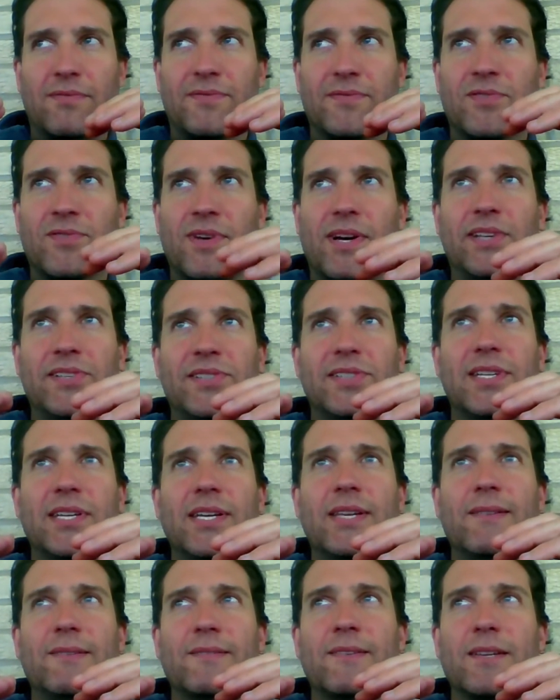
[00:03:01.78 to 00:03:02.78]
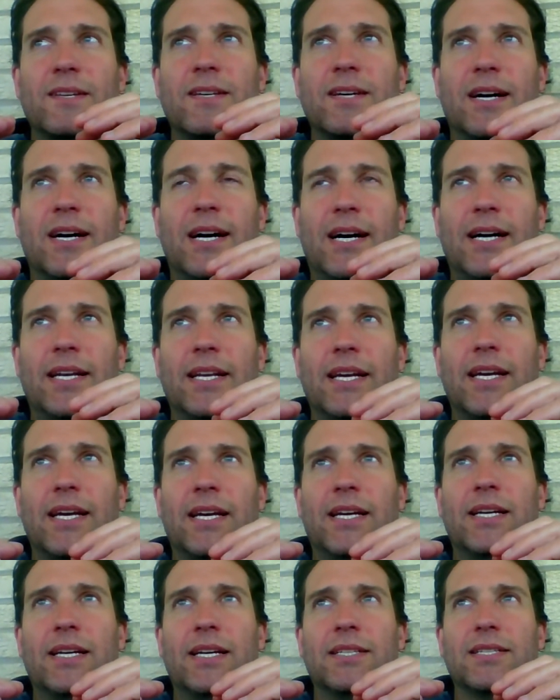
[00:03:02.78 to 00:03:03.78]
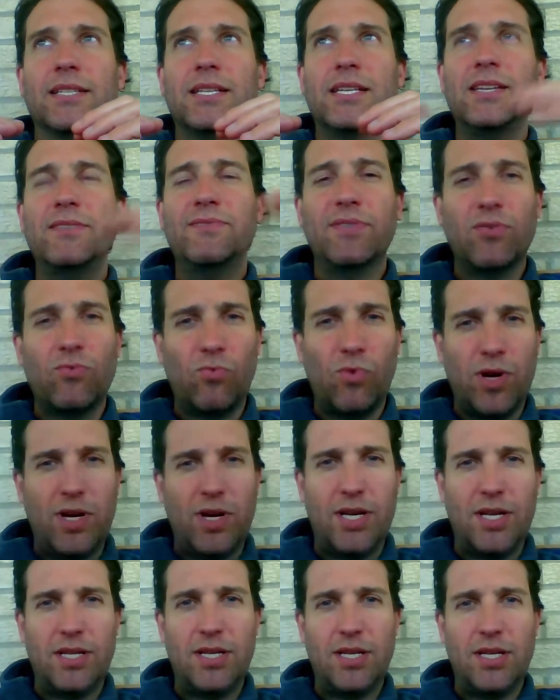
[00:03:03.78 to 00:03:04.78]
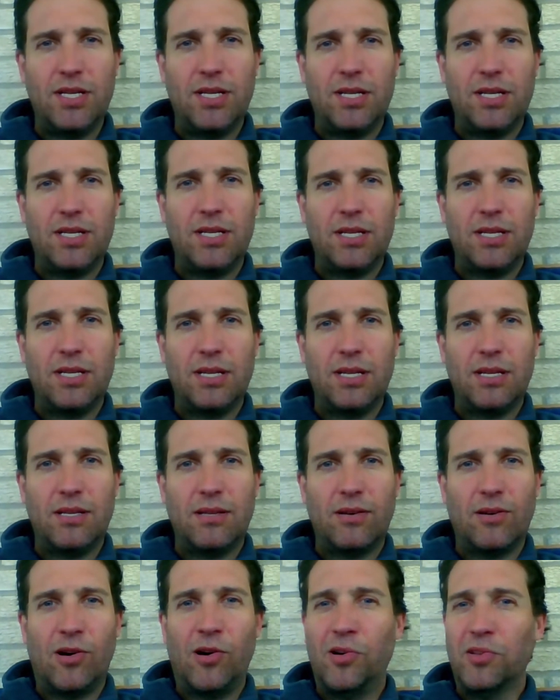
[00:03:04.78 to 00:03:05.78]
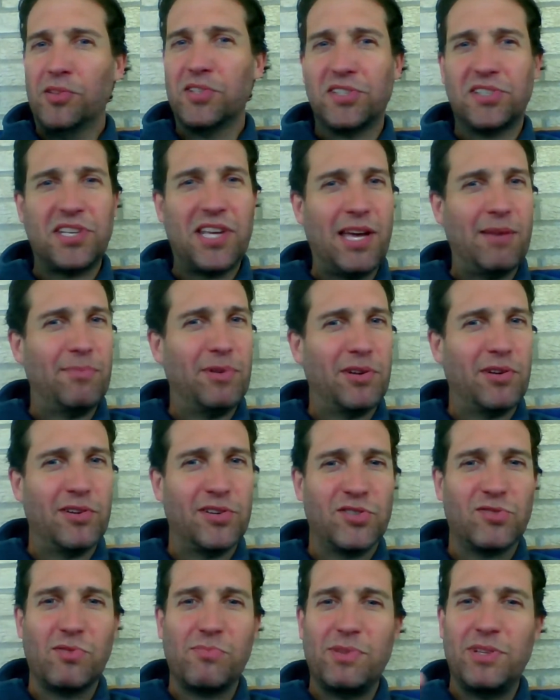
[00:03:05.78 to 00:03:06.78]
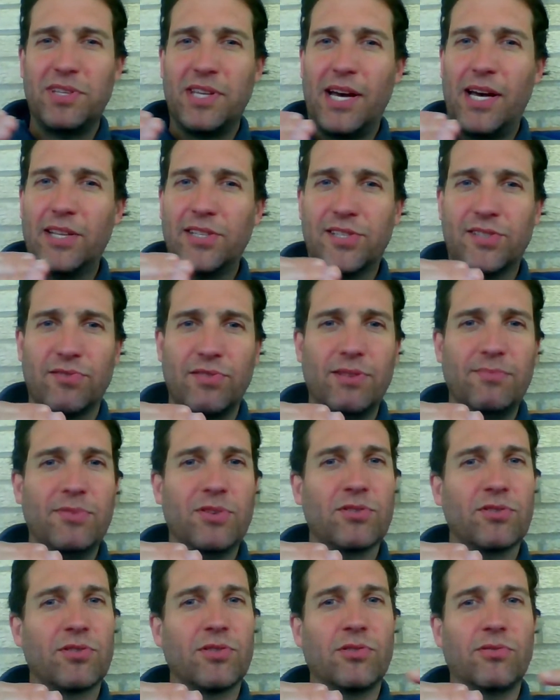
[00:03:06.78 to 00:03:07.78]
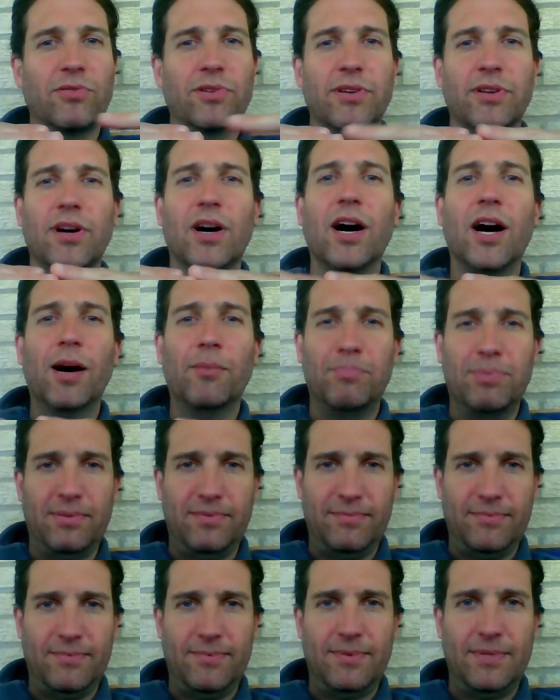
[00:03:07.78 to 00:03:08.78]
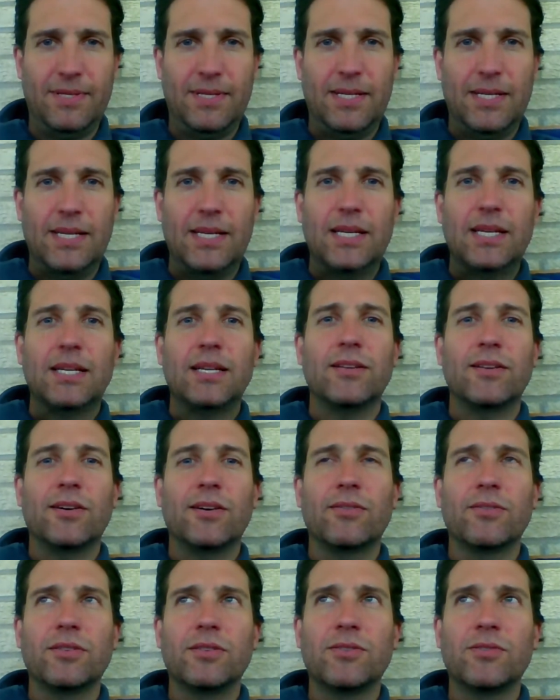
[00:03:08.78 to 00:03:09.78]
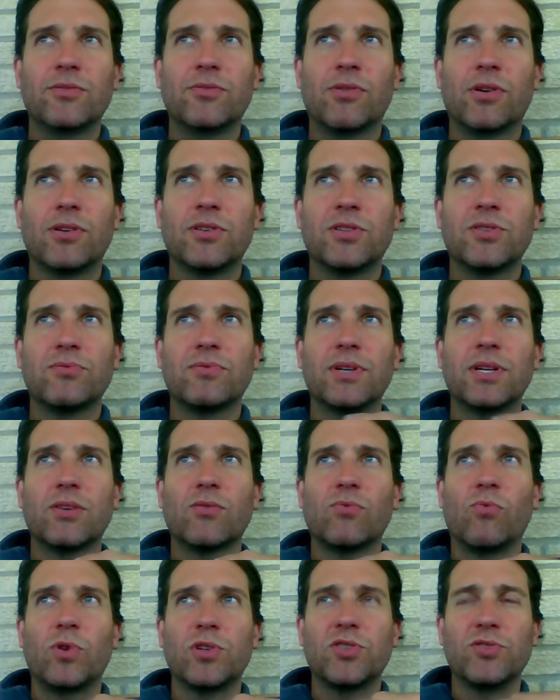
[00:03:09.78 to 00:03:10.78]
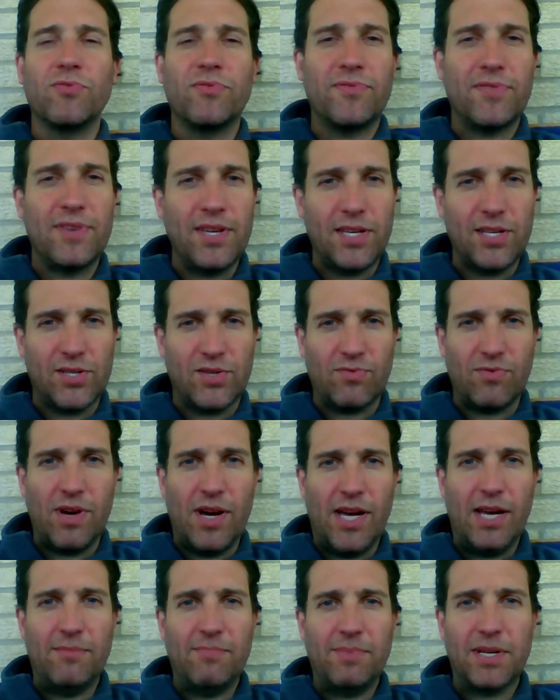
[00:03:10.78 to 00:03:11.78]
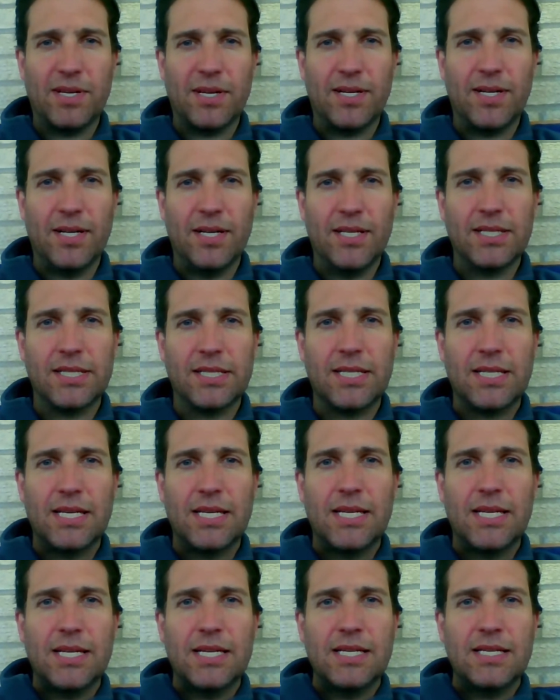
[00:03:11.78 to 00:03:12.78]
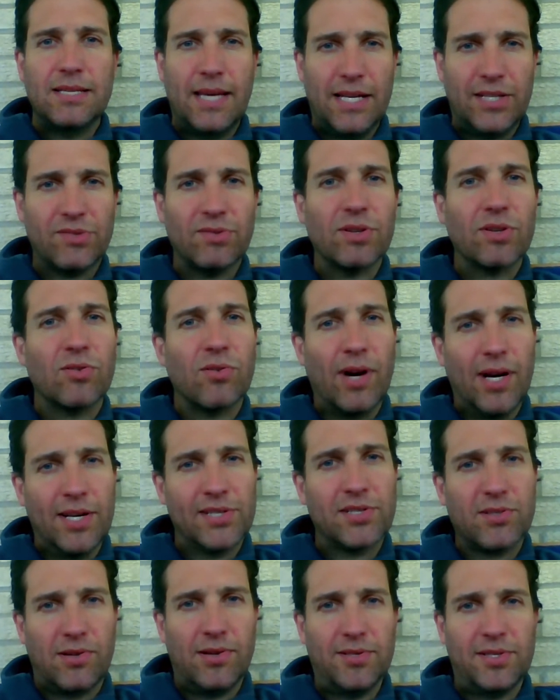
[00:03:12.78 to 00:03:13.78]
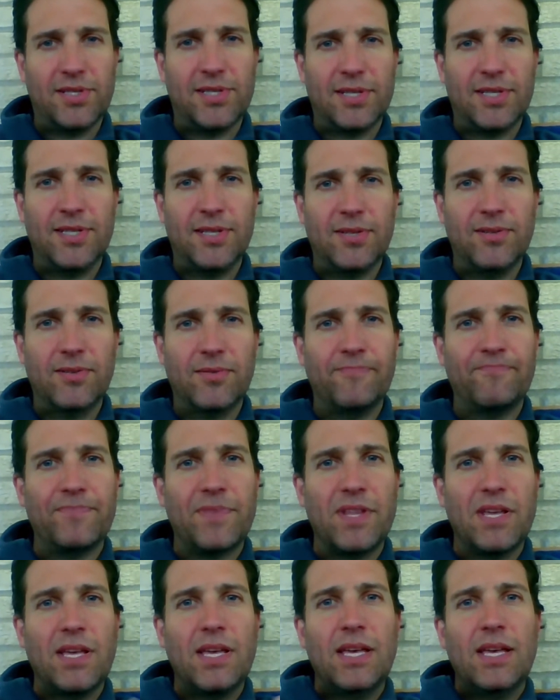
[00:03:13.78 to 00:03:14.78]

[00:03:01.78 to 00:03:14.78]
of trusting God. And even when all the salmon are swimming downstream, you're going up. You know, you are doing what you think is right because that's what Christ calls us to do.